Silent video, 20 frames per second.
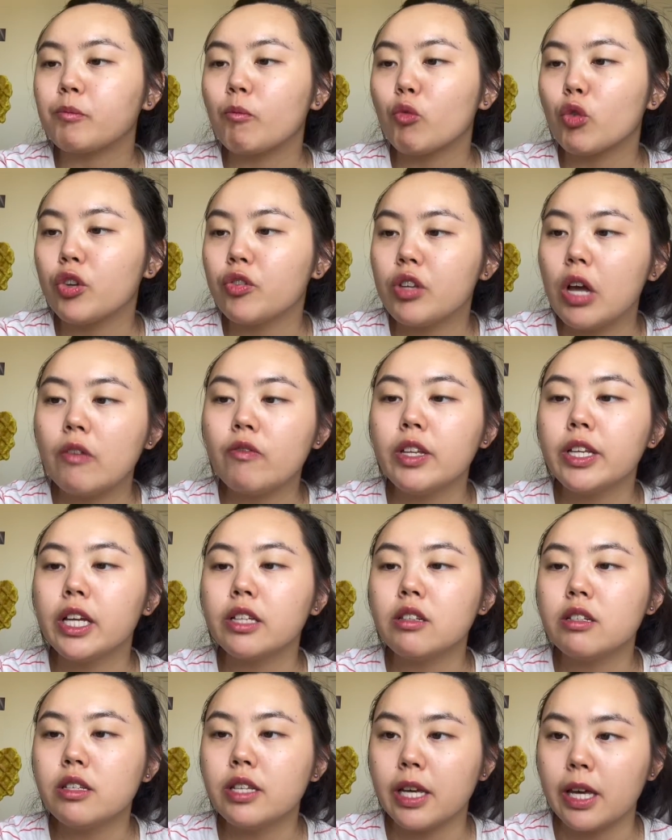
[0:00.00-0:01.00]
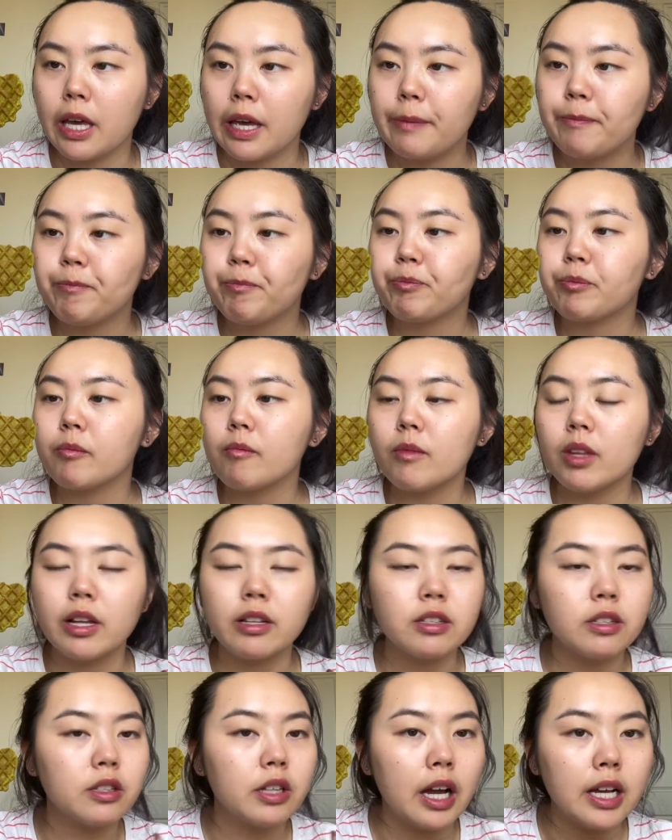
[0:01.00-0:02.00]
You definitely get the tea.
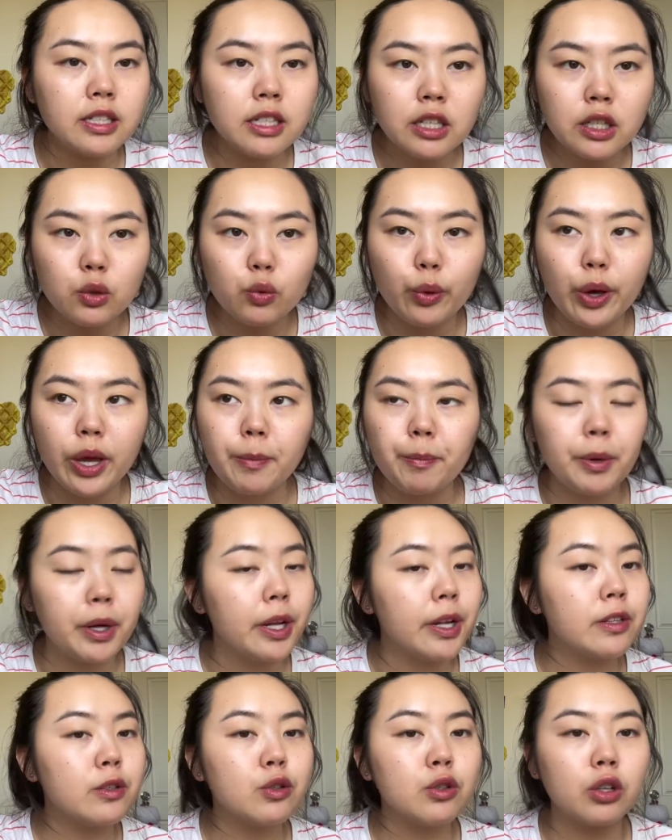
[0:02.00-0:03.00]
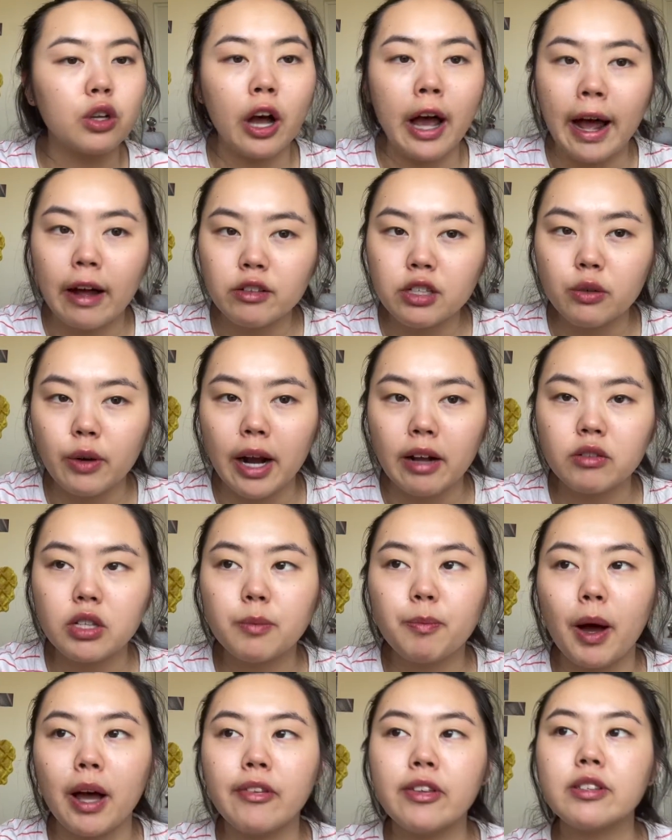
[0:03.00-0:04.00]
It's nice and sweet, but it's counteracted
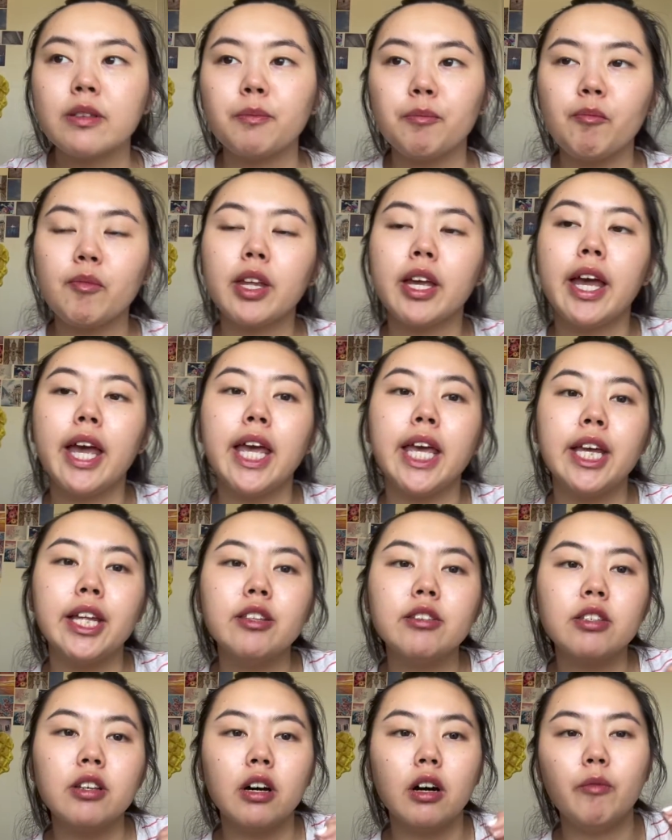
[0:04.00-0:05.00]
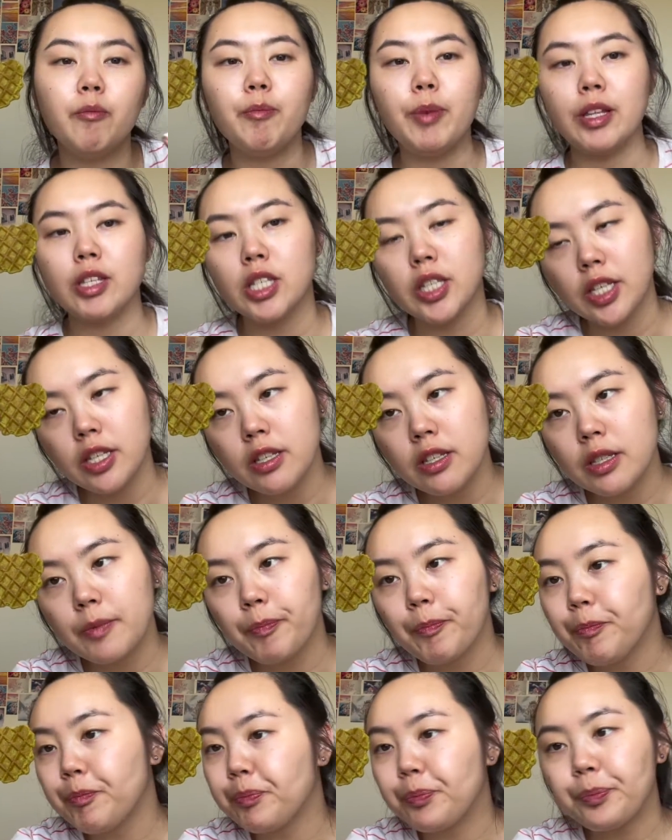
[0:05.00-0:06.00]
by this hint of bitterness,
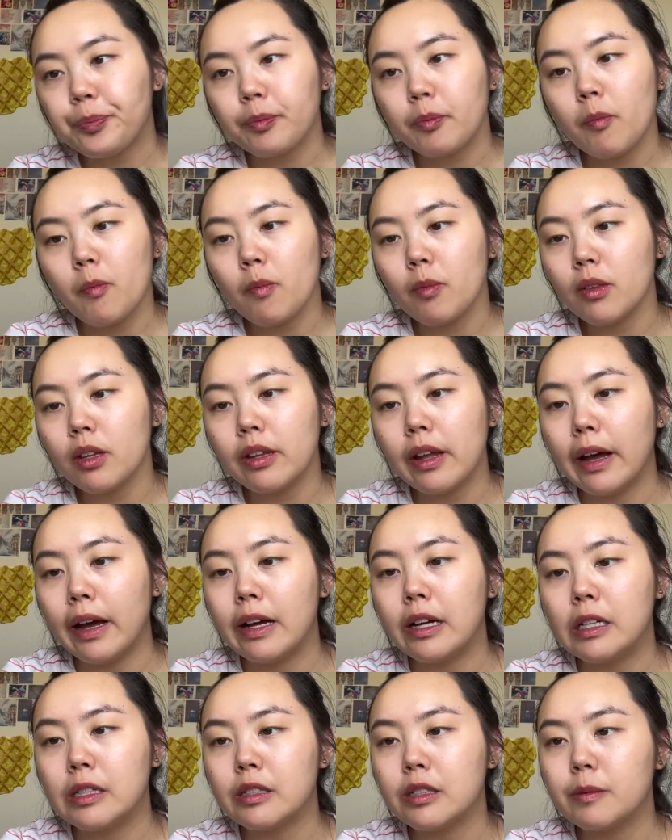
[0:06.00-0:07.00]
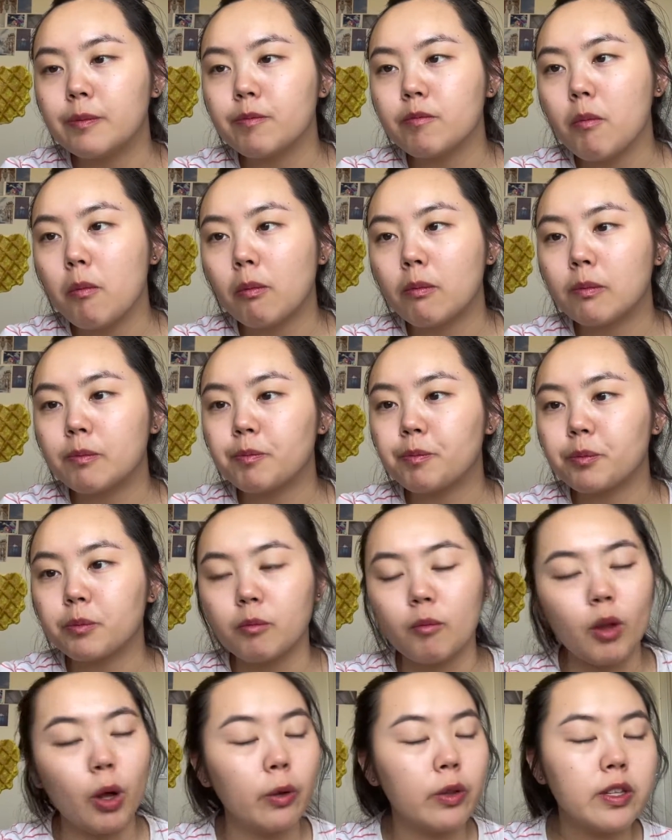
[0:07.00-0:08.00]
and
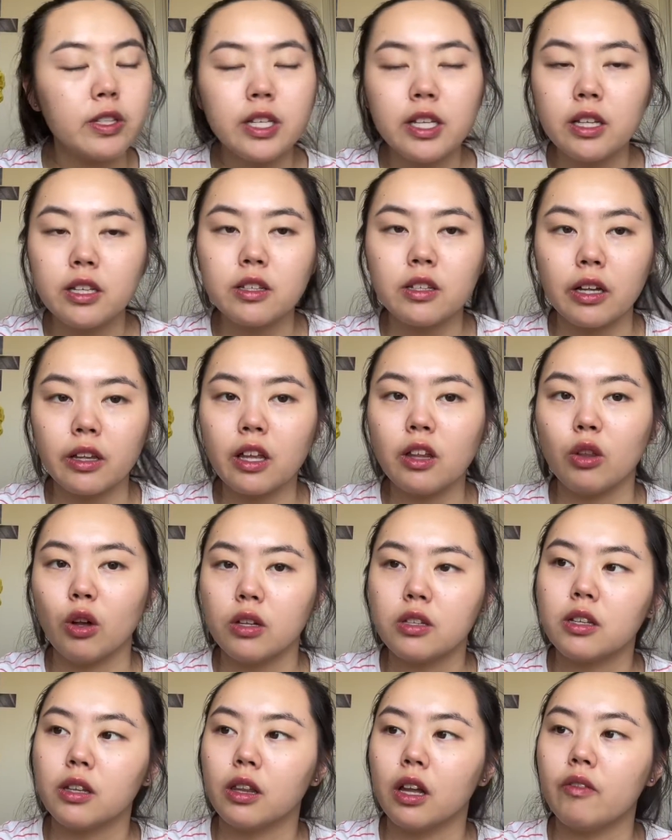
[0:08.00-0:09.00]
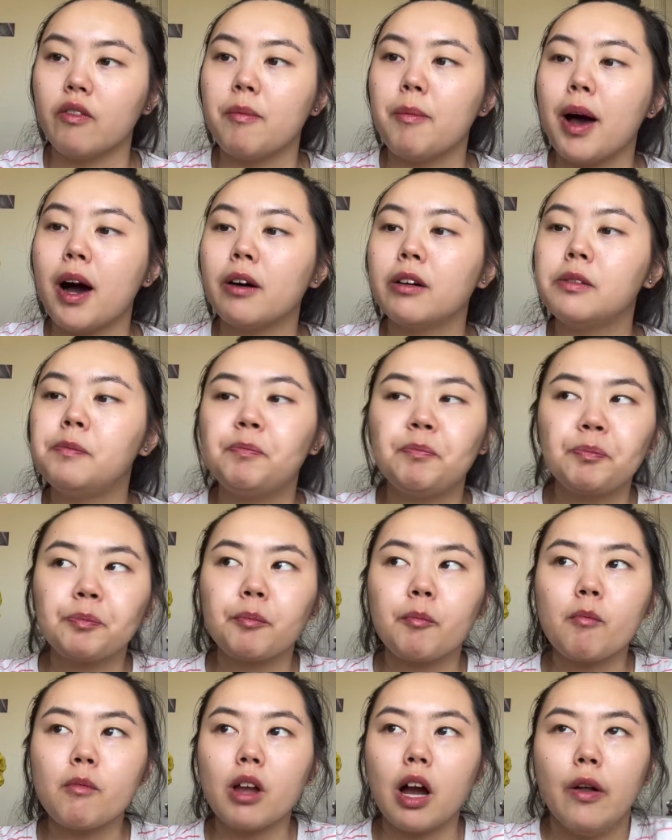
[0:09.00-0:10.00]
honestly there's nothing not to love about it.
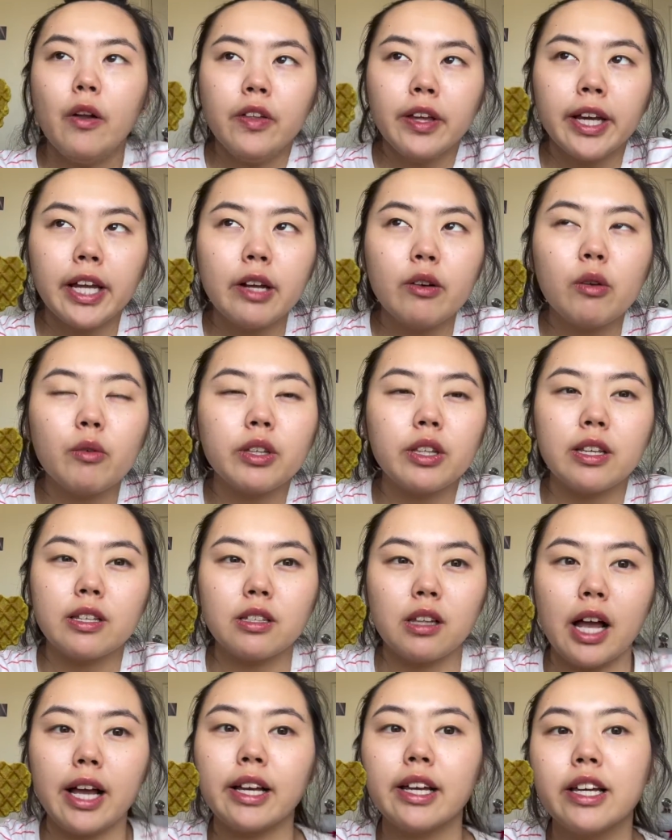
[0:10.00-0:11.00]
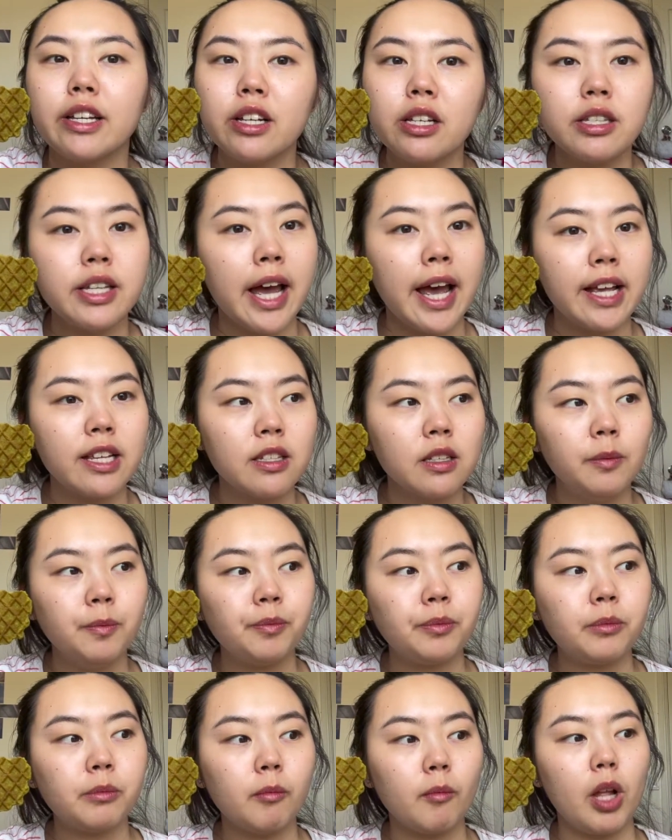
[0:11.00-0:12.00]
I don't think anyone would dislike it. It just tastes
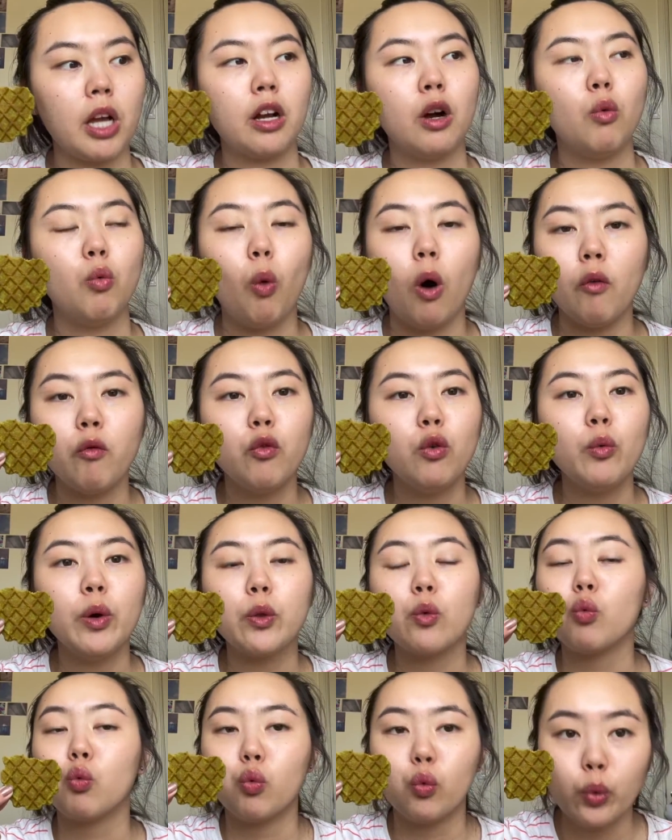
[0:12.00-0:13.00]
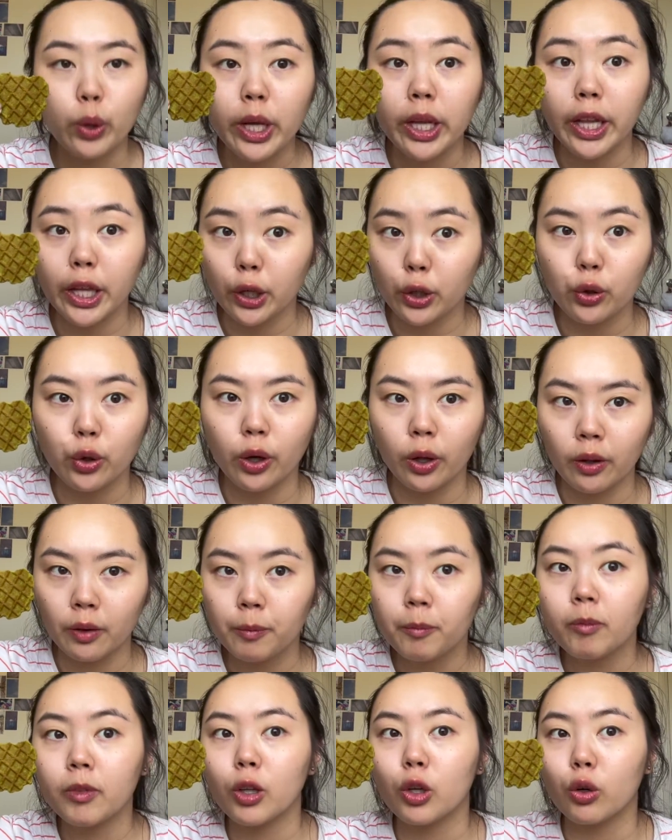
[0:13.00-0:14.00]
like a waffle with really good
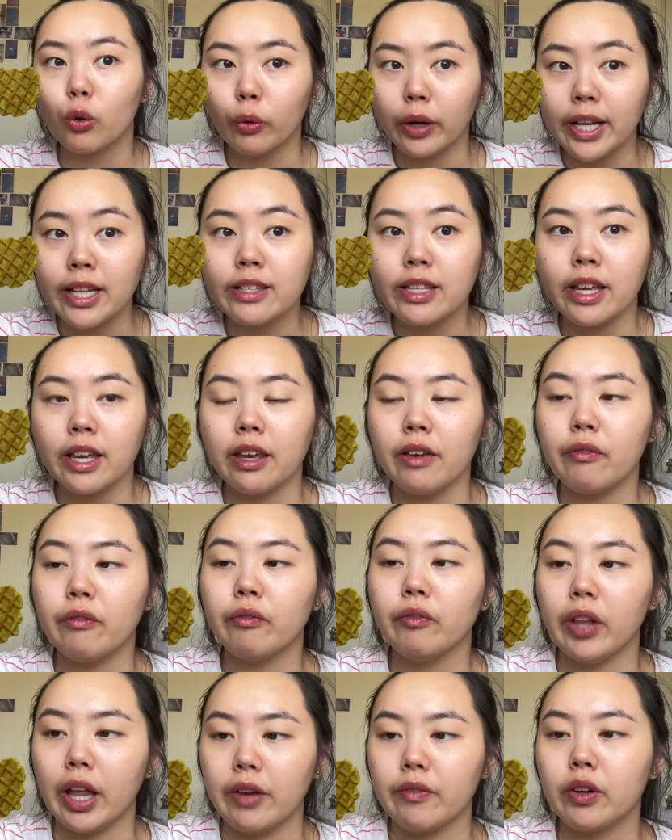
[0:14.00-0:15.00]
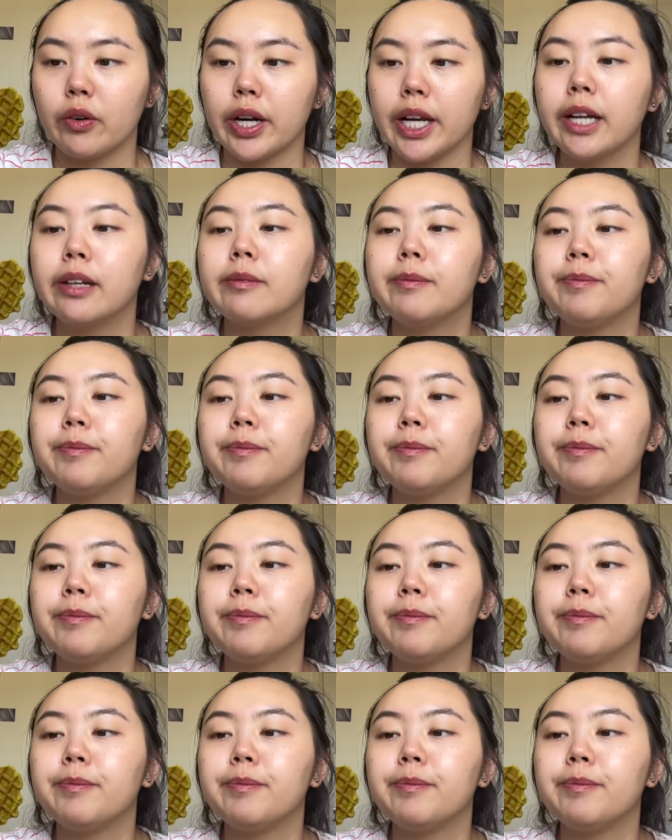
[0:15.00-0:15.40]
green tea flavoring,